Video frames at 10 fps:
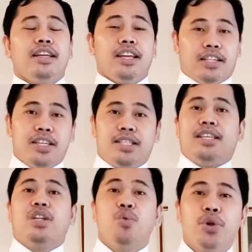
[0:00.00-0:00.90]
It says
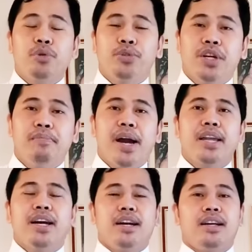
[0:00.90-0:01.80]
in the word of
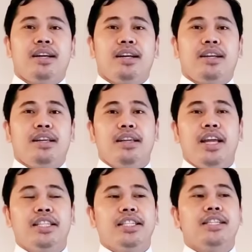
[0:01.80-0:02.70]
Jeremiah,
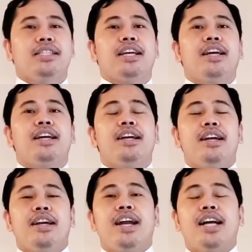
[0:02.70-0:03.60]
it says,
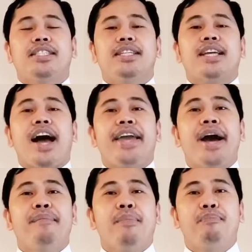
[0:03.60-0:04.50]
God says, I
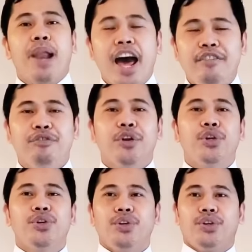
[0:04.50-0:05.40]
have a plan for
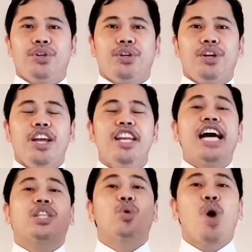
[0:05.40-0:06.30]
you,
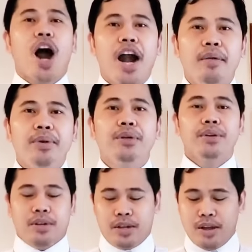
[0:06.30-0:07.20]
not to harm
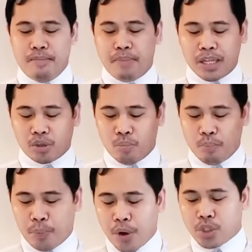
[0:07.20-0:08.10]
you, but to
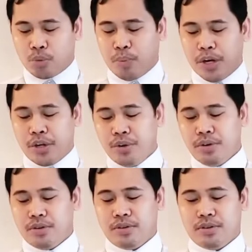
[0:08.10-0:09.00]
prosper you